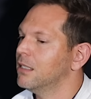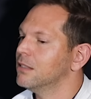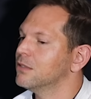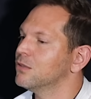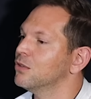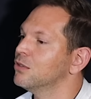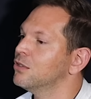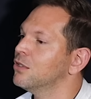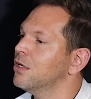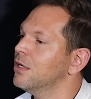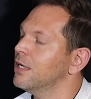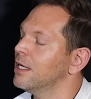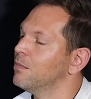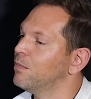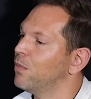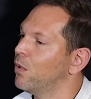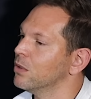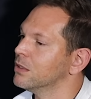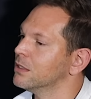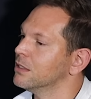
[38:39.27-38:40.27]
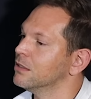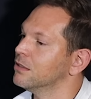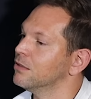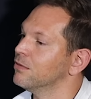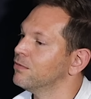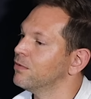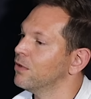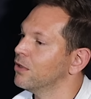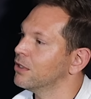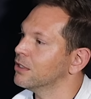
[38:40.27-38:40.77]
it's also important to
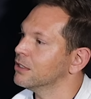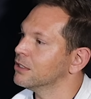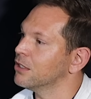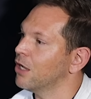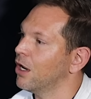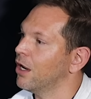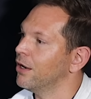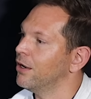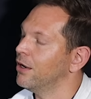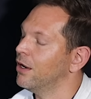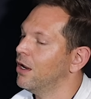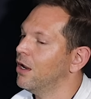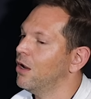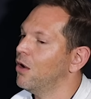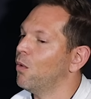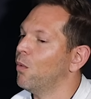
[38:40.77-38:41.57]
focus on